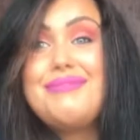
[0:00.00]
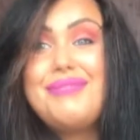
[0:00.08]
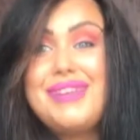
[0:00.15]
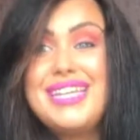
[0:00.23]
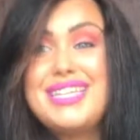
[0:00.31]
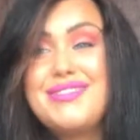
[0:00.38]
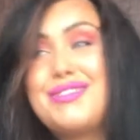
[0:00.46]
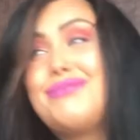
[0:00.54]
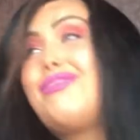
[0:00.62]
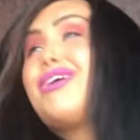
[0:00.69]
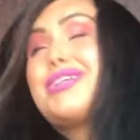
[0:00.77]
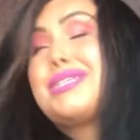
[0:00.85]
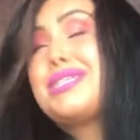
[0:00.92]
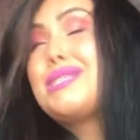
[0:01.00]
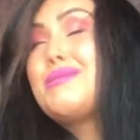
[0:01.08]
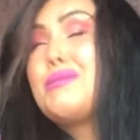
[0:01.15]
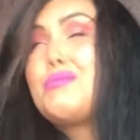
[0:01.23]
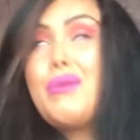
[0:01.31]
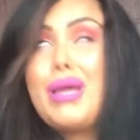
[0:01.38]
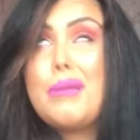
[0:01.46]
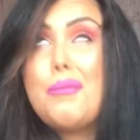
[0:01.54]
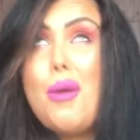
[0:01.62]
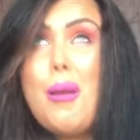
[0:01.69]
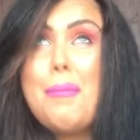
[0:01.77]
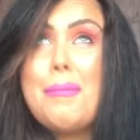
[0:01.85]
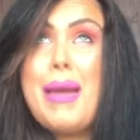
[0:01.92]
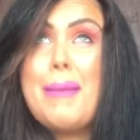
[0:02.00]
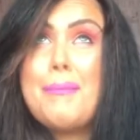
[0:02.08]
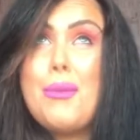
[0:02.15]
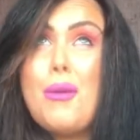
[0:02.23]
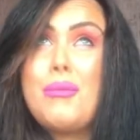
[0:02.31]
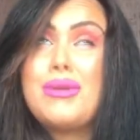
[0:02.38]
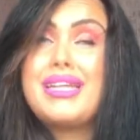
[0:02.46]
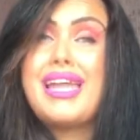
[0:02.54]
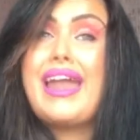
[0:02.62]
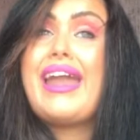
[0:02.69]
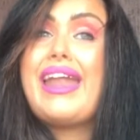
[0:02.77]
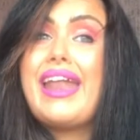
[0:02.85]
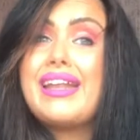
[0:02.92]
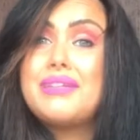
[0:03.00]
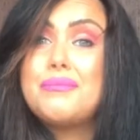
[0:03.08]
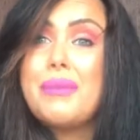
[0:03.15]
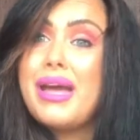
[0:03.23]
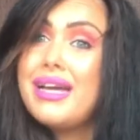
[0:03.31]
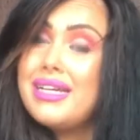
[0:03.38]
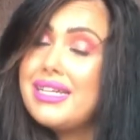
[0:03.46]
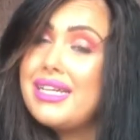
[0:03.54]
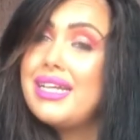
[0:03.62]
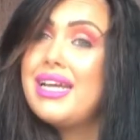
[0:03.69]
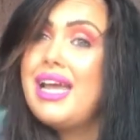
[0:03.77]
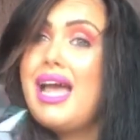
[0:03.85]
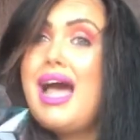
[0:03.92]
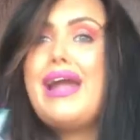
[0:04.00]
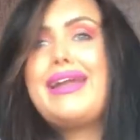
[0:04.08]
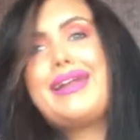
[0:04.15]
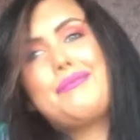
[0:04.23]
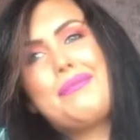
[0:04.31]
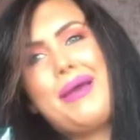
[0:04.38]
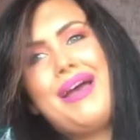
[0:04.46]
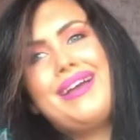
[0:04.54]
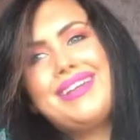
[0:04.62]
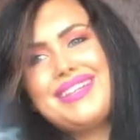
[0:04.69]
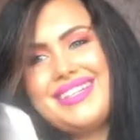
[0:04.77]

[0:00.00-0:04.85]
Please, if you want this, just bring it back permanently. I need it back. I need it back.